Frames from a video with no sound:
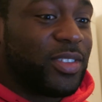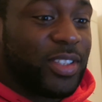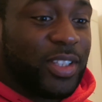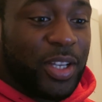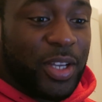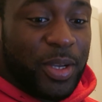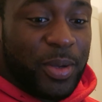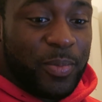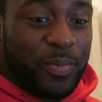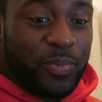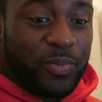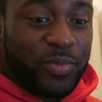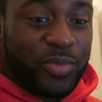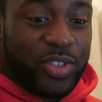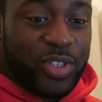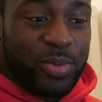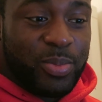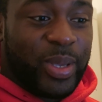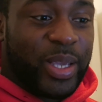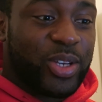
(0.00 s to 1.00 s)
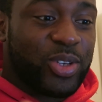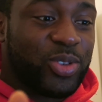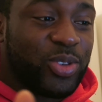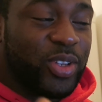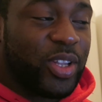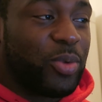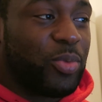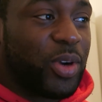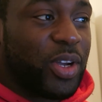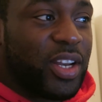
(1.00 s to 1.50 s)
to make
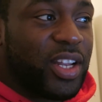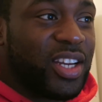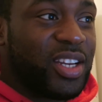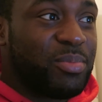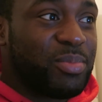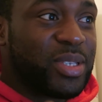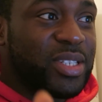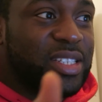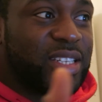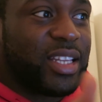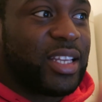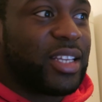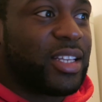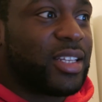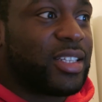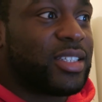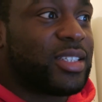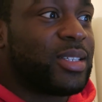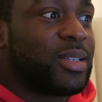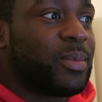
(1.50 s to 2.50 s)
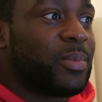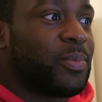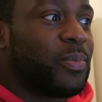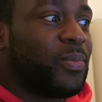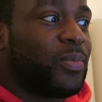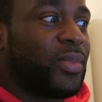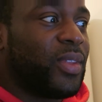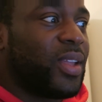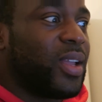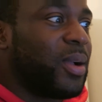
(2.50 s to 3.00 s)
sure there weren't any mistakes
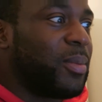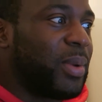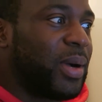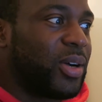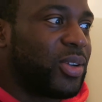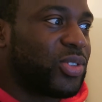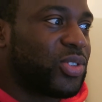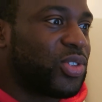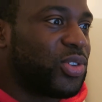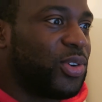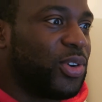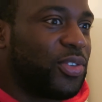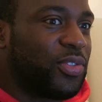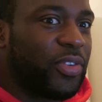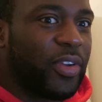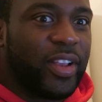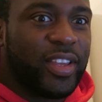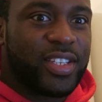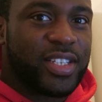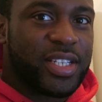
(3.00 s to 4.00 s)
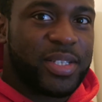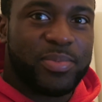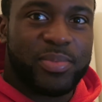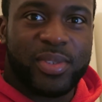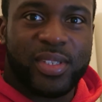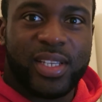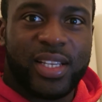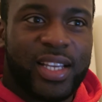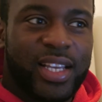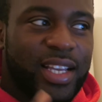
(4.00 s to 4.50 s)
about two or three
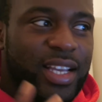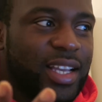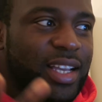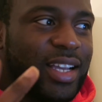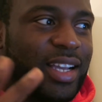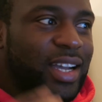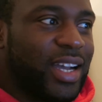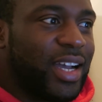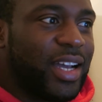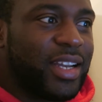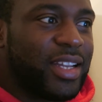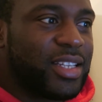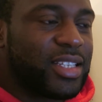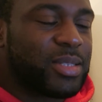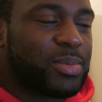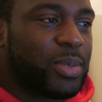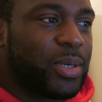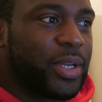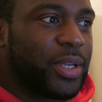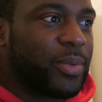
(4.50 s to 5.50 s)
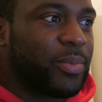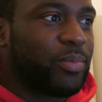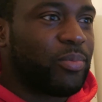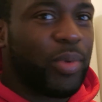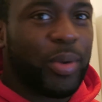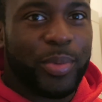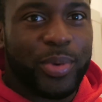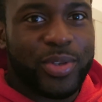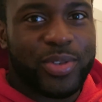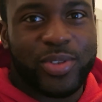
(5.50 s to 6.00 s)
times. I didn't spot it,
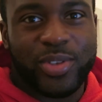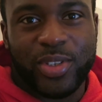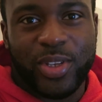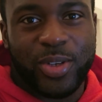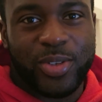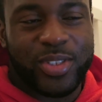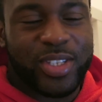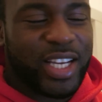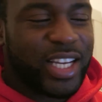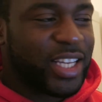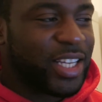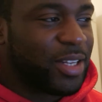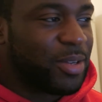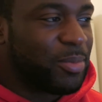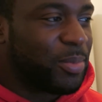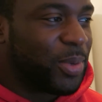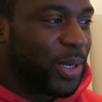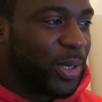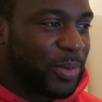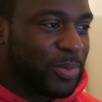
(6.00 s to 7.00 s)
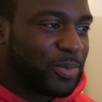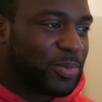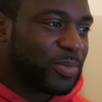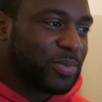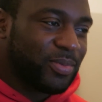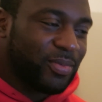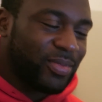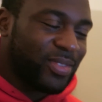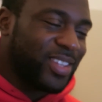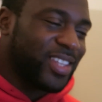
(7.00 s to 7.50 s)
maybe it's because I was tired, but
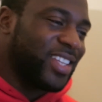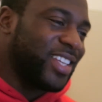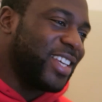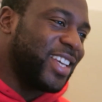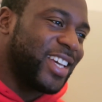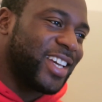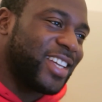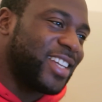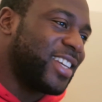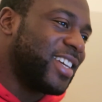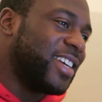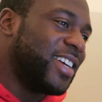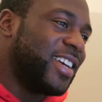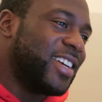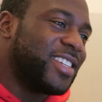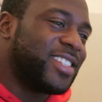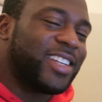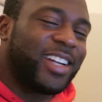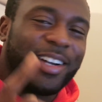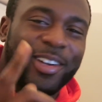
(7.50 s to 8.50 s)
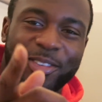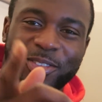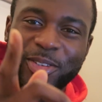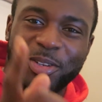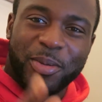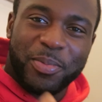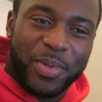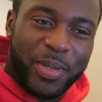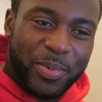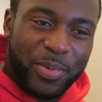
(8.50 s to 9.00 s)
yeah, shout out
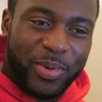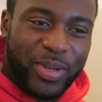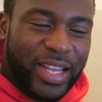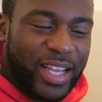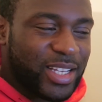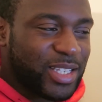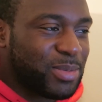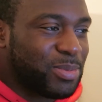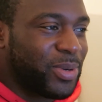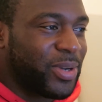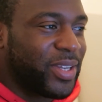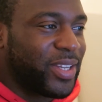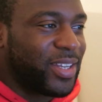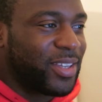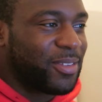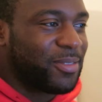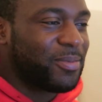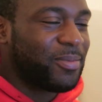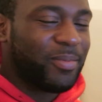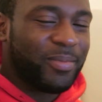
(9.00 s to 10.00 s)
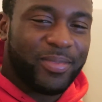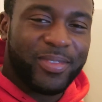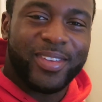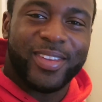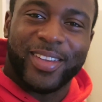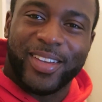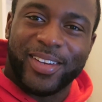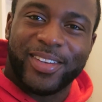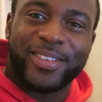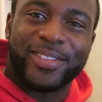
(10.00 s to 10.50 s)
to the people that spotted it,
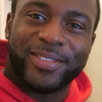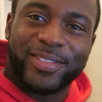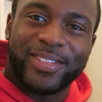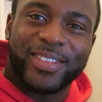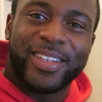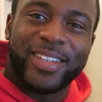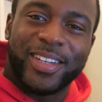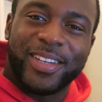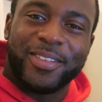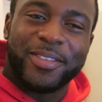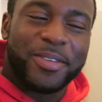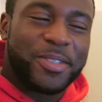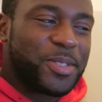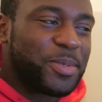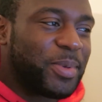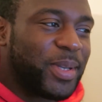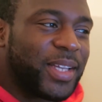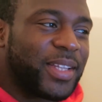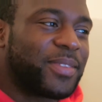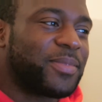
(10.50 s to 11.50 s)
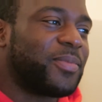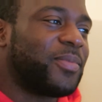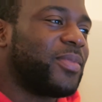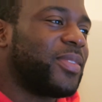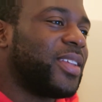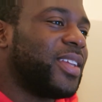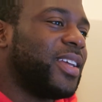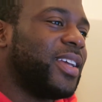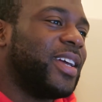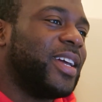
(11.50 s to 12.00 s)
so respect.
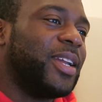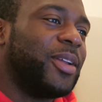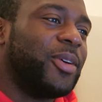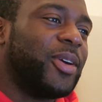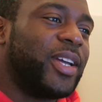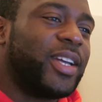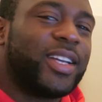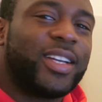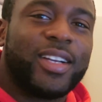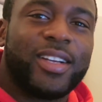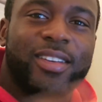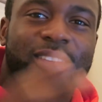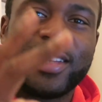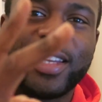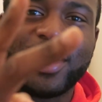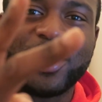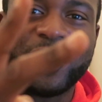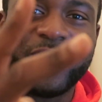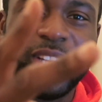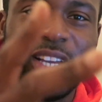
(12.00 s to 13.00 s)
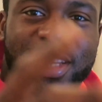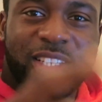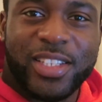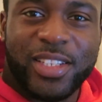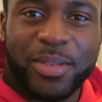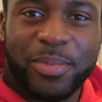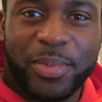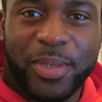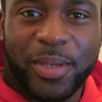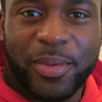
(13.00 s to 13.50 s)
Anyway, catch you guys
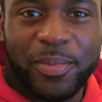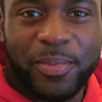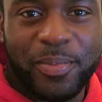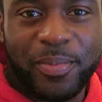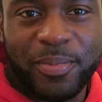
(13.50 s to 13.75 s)
in a bit.